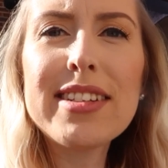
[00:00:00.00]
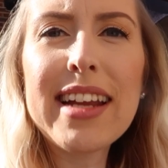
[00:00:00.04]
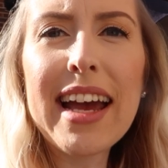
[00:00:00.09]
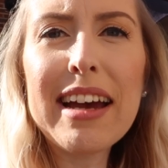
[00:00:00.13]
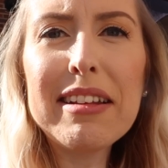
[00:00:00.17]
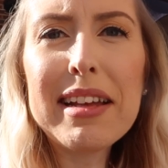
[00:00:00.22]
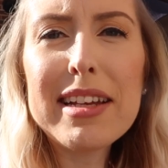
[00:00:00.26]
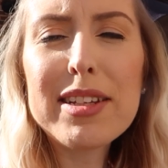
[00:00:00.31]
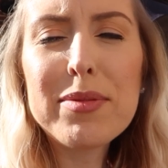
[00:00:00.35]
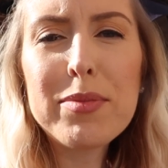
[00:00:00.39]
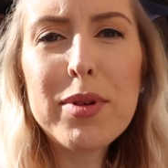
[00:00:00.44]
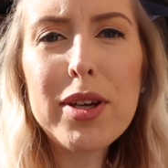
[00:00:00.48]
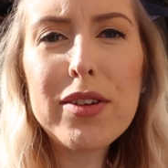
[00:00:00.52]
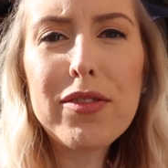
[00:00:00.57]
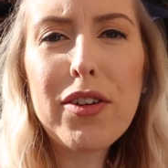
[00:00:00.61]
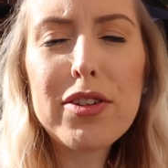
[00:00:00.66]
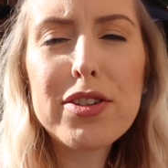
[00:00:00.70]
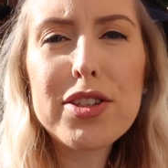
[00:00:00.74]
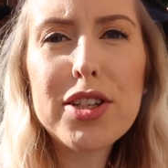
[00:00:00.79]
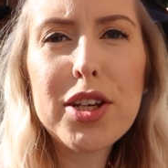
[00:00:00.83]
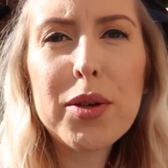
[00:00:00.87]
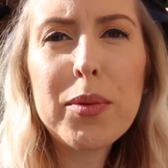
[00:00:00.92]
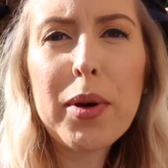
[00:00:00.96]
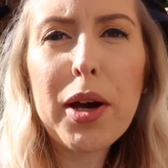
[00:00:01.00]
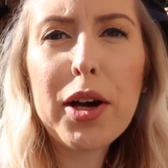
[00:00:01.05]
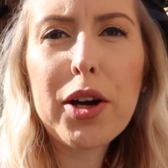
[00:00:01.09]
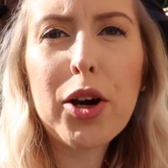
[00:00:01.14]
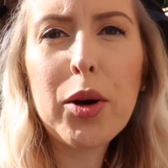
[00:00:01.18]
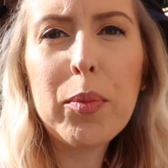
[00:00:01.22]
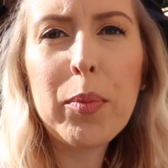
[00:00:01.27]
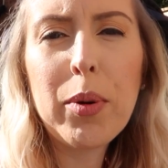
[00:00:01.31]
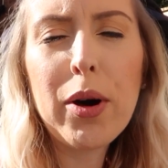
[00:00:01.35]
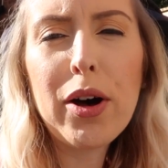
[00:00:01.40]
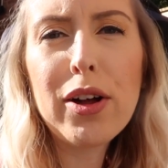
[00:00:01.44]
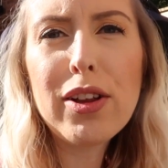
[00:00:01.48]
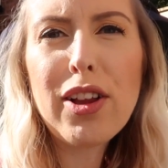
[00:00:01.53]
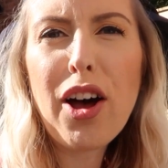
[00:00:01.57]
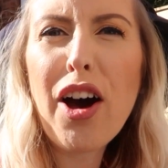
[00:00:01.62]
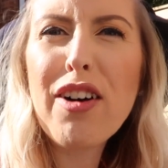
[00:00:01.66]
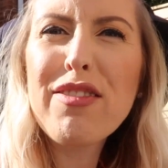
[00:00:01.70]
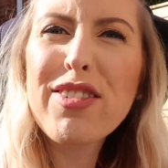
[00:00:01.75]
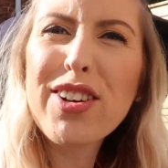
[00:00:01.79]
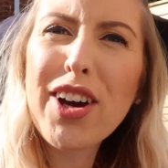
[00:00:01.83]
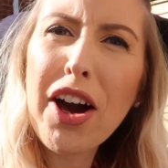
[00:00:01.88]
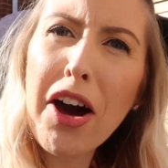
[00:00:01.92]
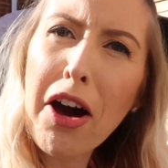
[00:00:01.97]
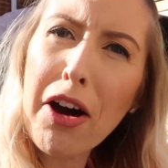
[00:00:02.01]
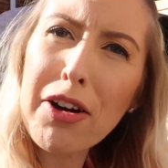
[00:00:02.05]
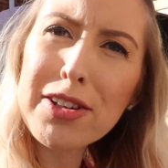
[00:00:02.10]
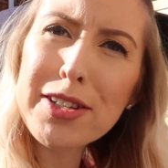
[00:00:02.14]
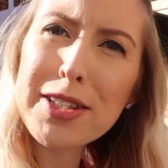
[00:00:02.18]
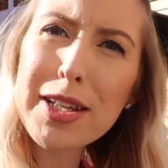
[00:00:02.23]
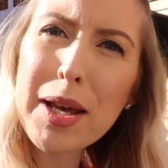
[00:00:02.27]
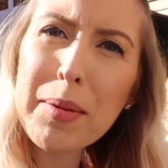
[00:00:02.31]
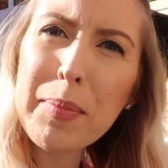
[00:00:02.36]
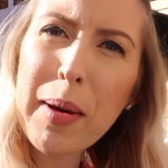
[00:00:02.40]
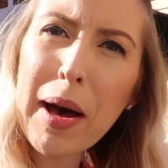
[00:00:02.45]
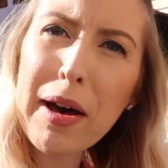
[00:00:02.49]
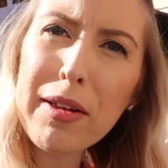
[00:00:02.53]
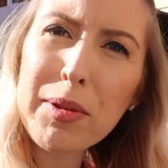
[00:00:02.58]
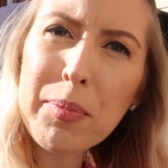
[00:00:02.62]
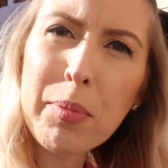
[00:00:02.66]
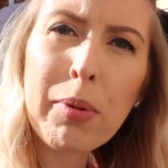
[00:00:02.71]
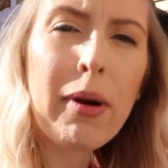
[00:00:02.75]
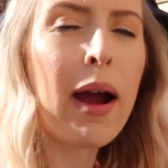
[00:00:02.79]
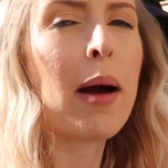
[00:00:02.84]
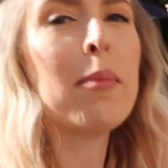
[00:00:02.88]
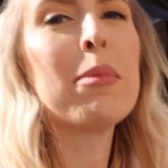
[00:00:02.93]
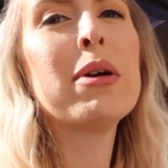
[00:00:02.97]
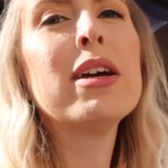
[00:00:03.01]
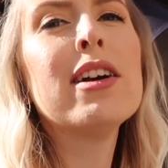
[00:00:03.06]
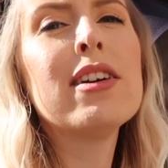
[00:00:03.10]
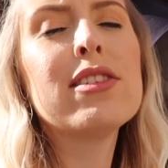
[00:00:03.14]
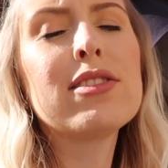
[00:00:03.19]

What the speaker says: now let's move on to a couple of cons about the pram.